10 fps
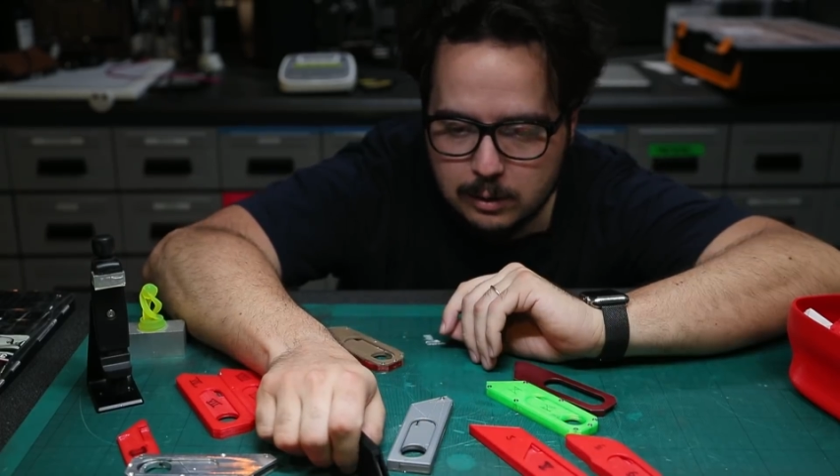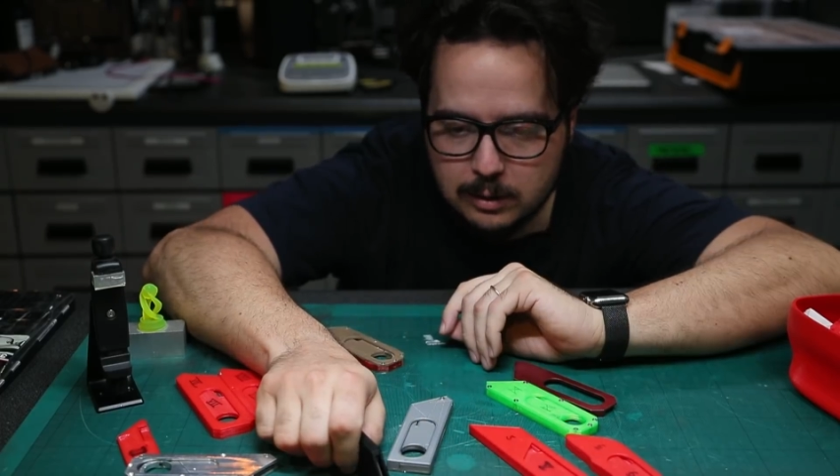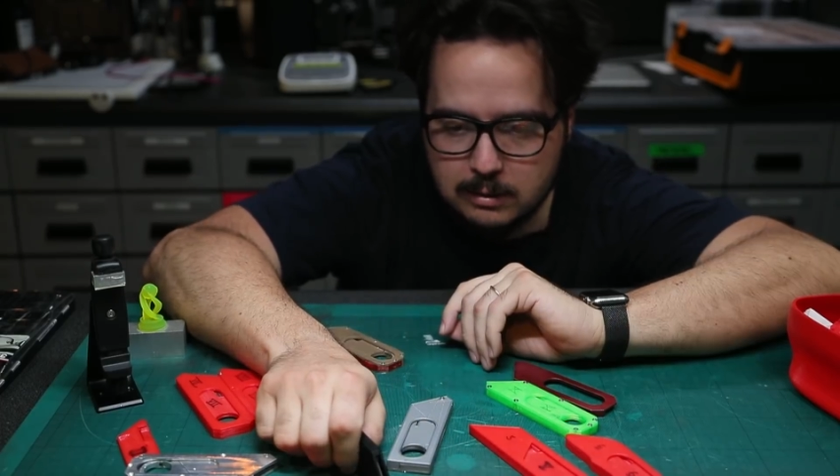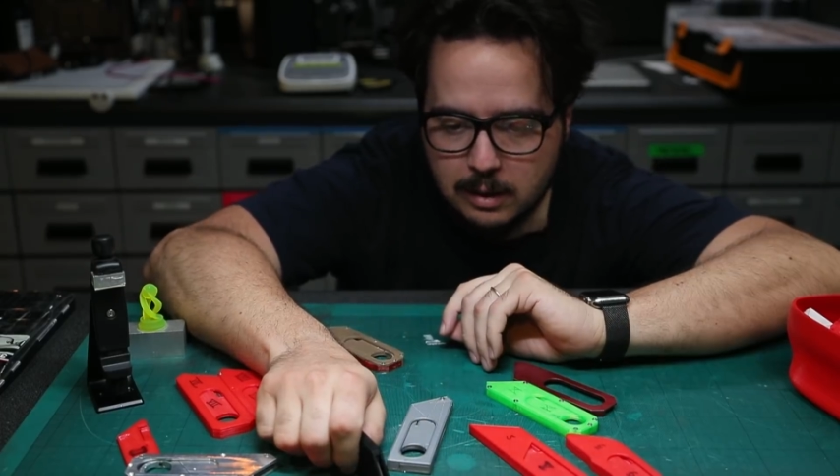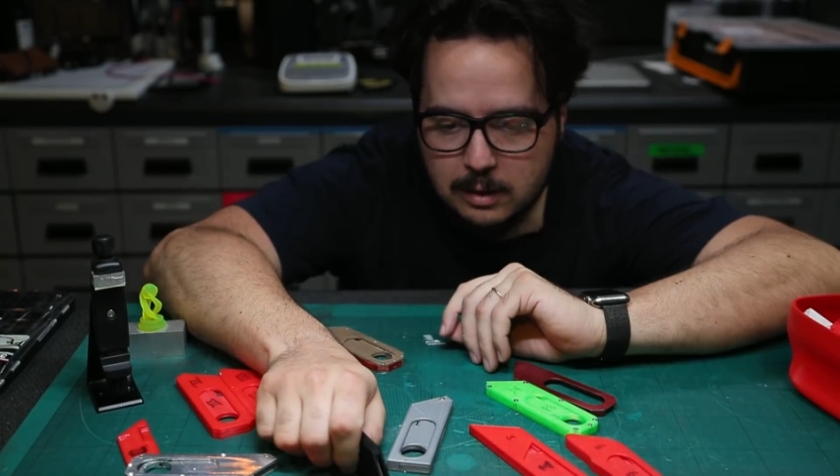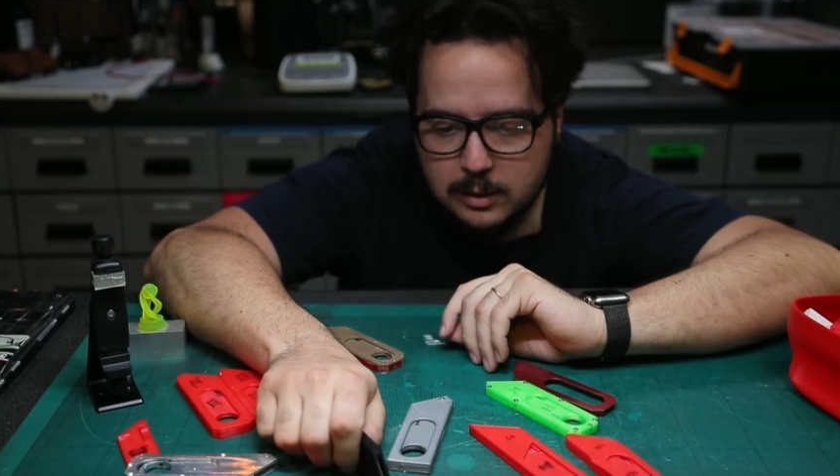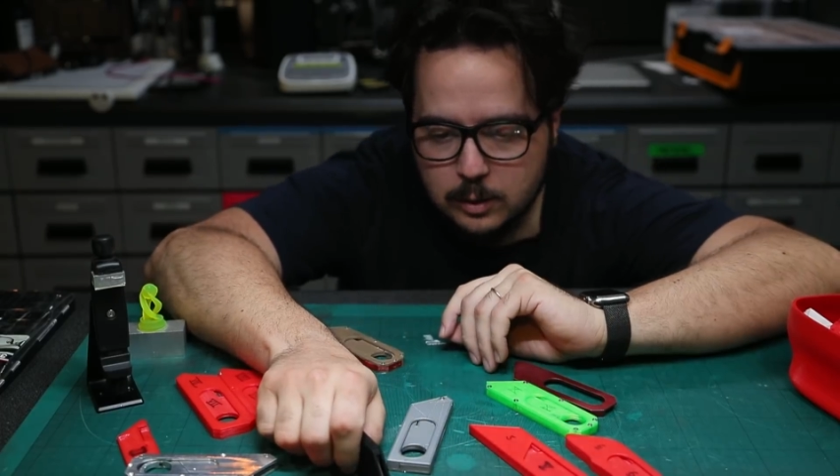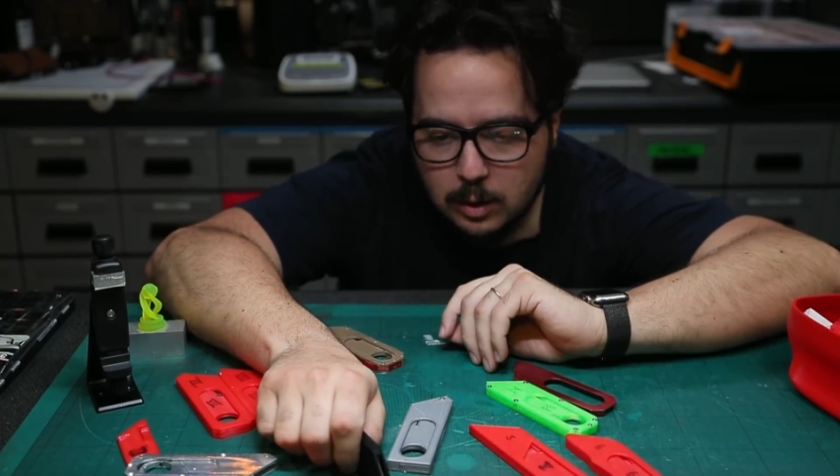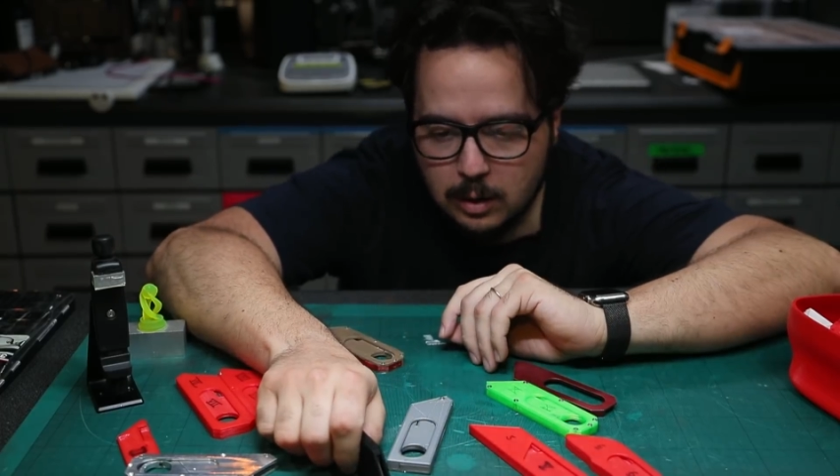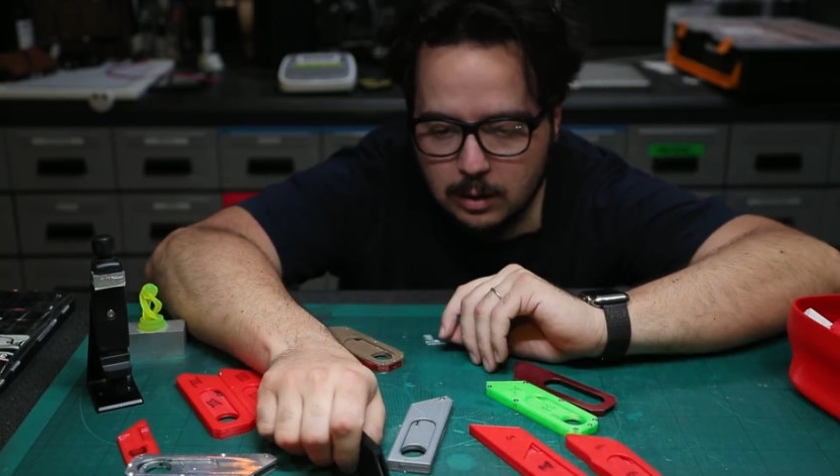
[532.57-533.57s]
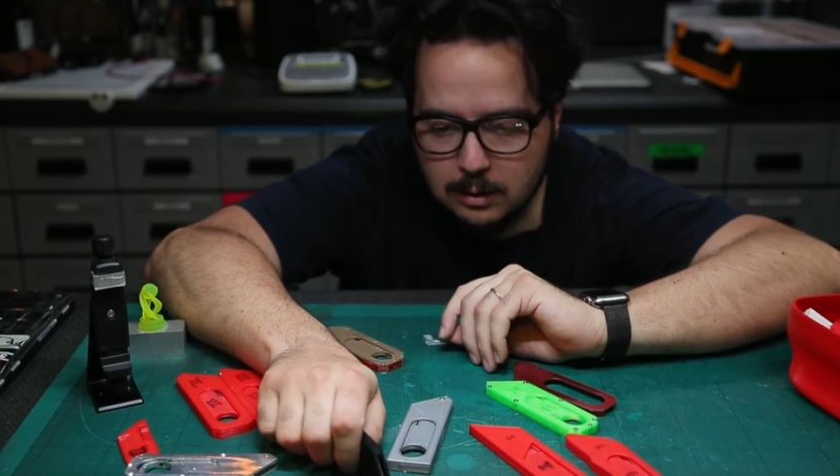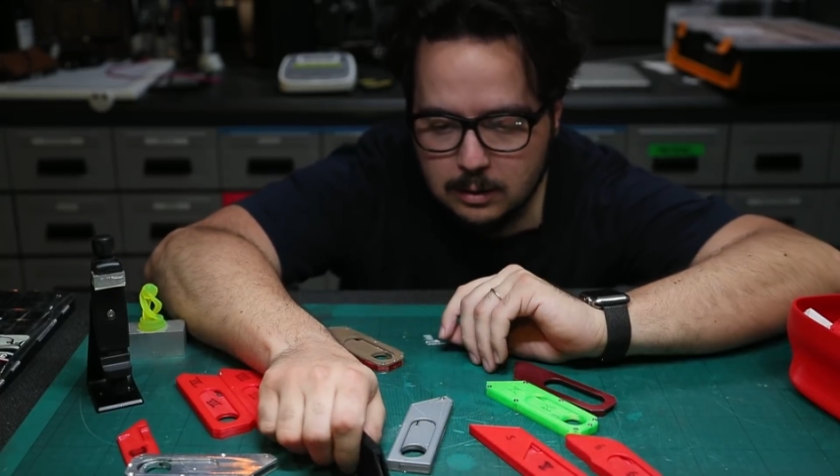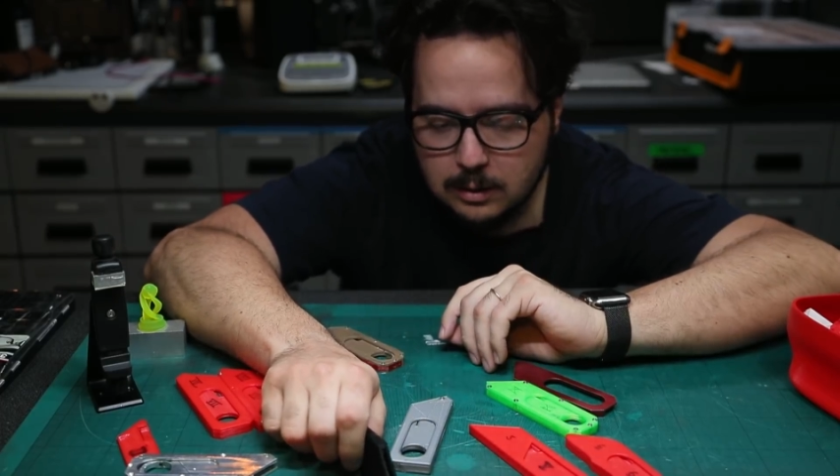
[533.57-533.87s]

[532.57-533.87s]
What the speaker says: gonna tell you all